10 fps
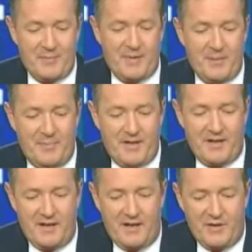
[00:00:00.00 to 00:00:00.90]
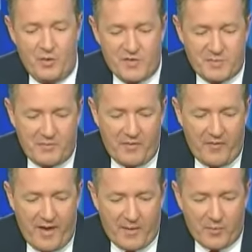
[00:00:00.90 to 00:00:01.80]
need to be a bigger endorsement
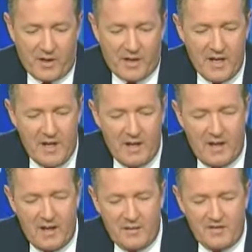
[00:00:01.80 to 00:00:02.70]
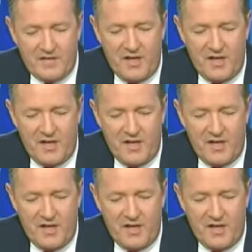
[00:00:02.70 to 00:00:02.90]
than that, really. It's